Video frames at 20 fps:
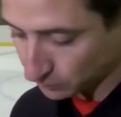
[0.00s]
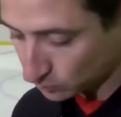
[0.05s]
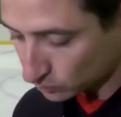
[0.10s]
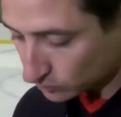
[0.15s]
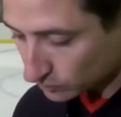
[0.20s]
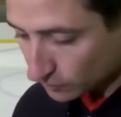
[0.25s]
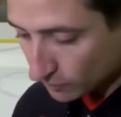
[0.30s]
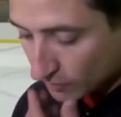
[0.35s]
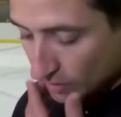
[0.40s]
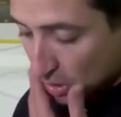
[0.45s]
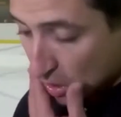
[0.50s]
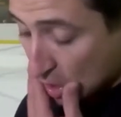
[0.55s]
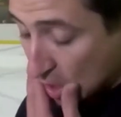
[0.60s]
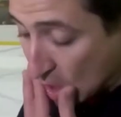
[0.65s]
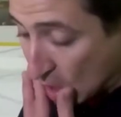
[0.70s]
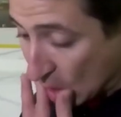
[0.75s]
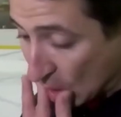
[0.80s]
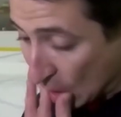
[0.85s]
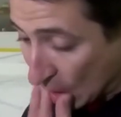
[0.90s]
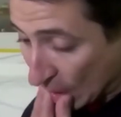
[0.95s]

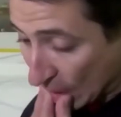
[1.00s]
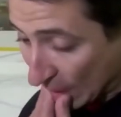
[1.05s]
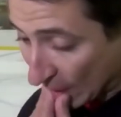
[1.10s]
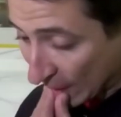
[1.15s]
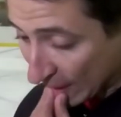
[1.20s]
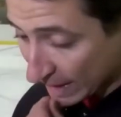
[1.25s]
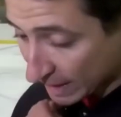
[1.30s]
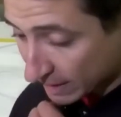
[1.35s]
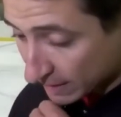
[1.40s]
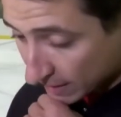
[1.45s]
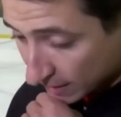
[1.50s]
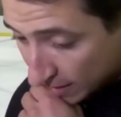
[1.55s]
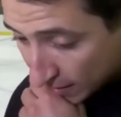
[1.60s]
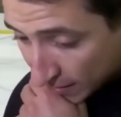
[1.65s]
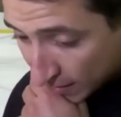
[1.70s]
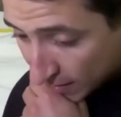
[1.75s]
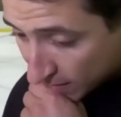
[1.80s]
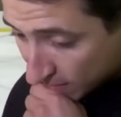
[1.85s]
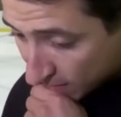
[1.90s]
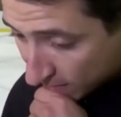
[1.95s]

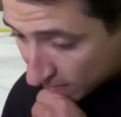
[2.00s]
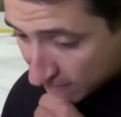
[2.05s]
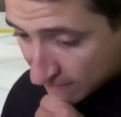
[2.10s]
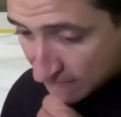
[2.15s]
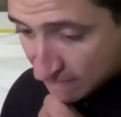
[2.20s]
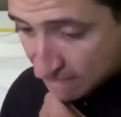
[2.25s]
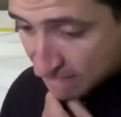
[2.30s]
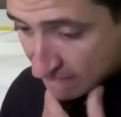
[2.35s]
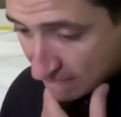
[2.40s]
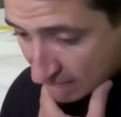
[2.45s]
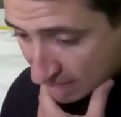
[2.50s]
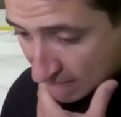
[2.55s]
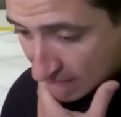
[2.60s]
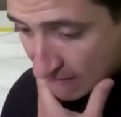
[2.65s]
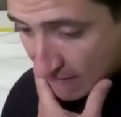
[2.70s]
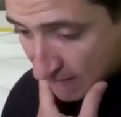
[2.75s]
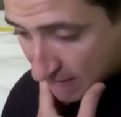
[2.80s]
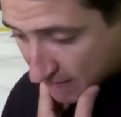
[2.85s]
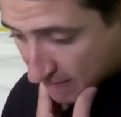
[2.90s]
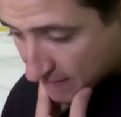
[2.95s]

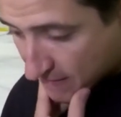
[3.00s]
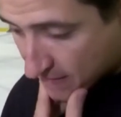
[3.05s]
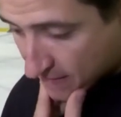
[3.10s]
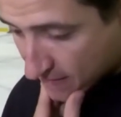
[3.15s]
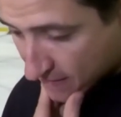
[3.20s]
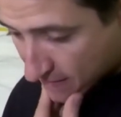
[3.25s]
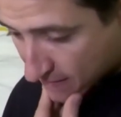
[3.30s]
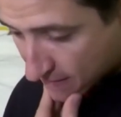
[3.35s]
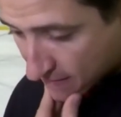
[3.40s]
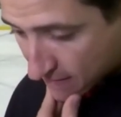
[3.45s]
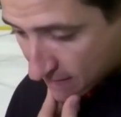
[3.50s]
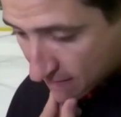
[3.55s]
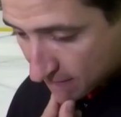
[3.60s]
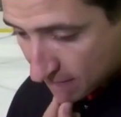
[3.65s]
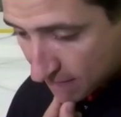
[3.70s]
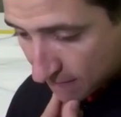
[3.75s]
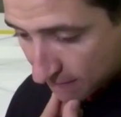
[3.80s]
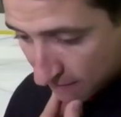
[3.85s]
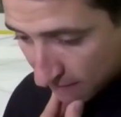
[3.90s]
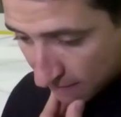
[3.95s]

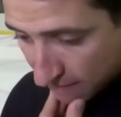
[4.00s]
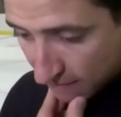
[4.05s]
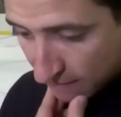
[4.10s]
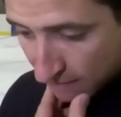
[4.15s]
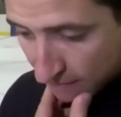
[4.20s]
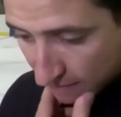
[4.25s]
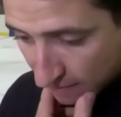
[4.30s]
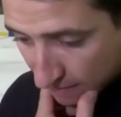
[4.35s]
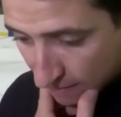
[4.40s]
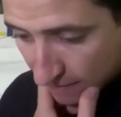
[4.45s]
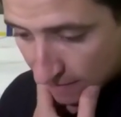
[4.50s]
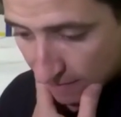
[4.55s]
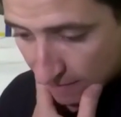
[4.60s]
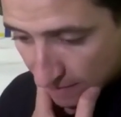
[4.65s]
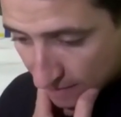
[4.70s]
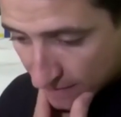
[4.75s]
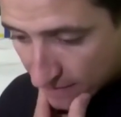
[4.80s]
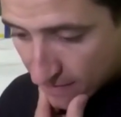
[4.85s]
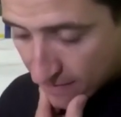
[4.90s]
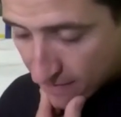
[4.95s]

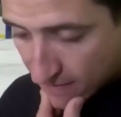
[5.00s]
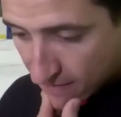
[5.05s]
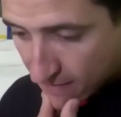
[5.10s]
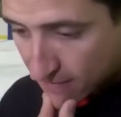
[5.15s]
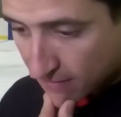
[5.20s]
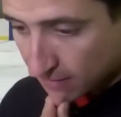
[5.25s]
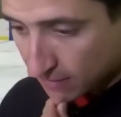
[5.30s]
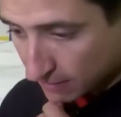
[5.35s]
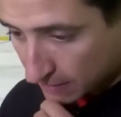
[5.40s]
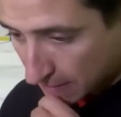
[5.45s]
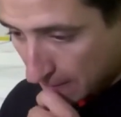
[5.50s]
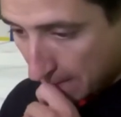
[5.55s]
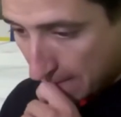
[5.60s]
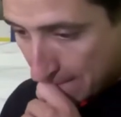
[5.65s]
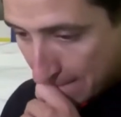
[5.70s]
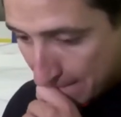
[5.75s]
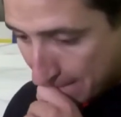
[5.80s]
The person shown says nothing.